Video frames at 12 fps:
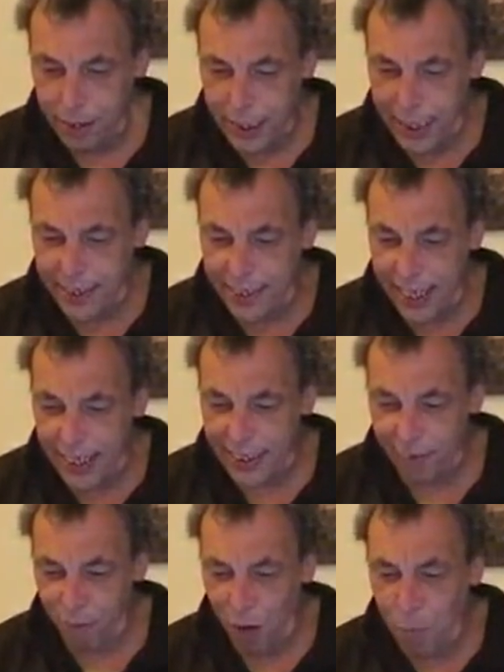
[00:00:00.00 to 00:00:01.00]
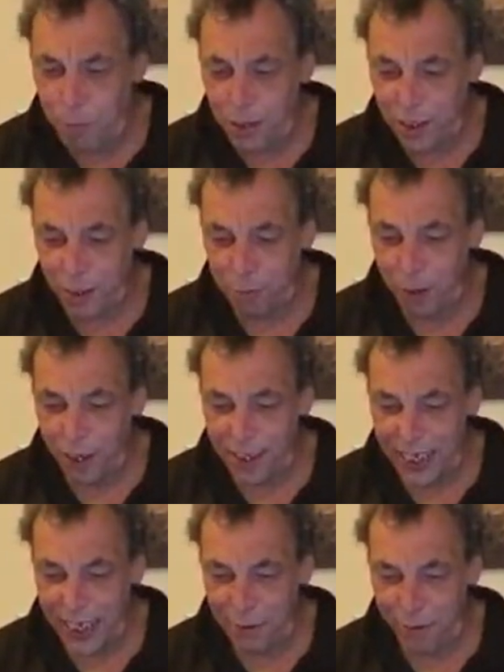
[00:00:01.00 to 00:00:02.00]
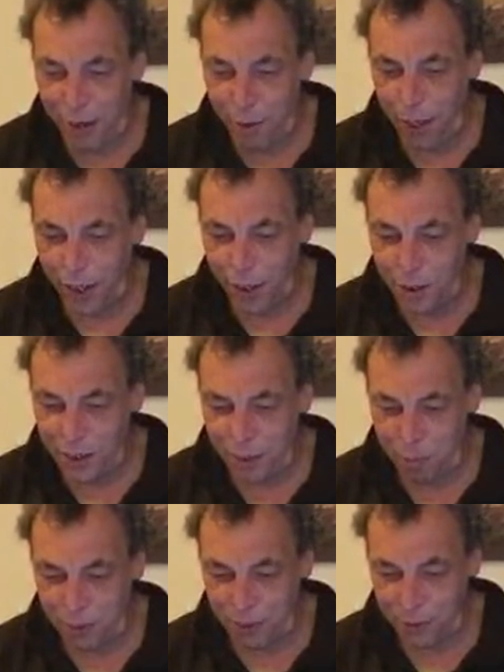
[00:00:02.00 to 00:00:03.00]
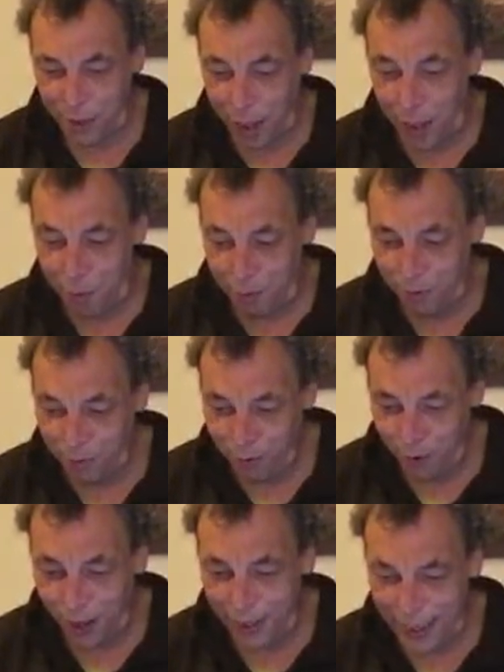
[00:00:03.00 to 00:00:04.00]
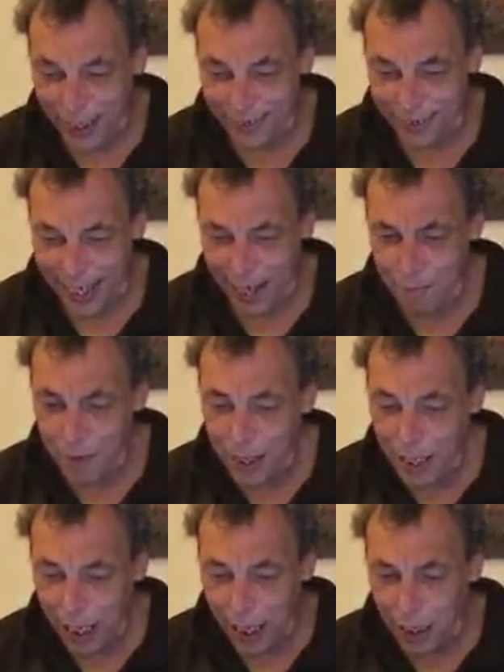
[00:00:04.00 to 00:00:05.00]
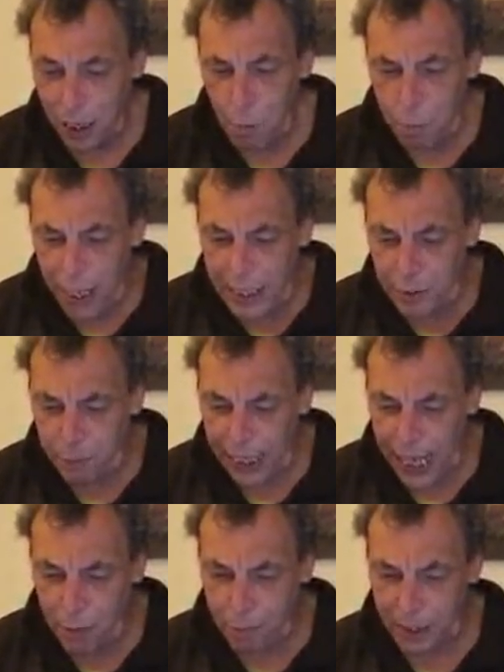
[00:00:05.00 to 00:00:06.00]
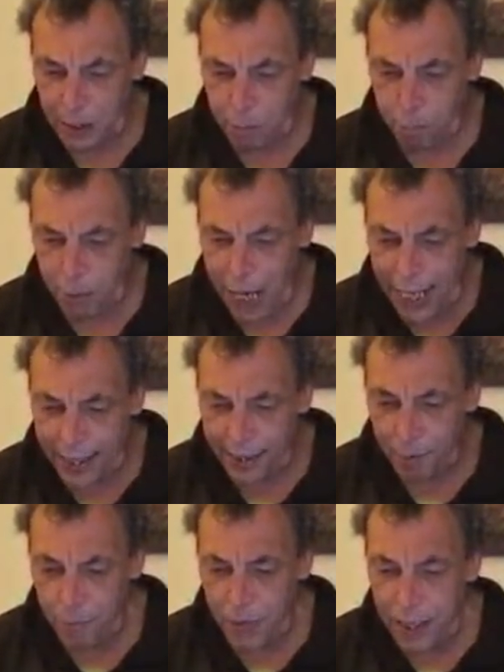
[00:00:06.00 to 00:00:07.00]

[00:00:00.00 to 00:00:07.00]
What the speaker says: Liz says, if Hubnut's put on the intro, I'll unsubscribe. Right, that's that. Ben's been out, but he's back.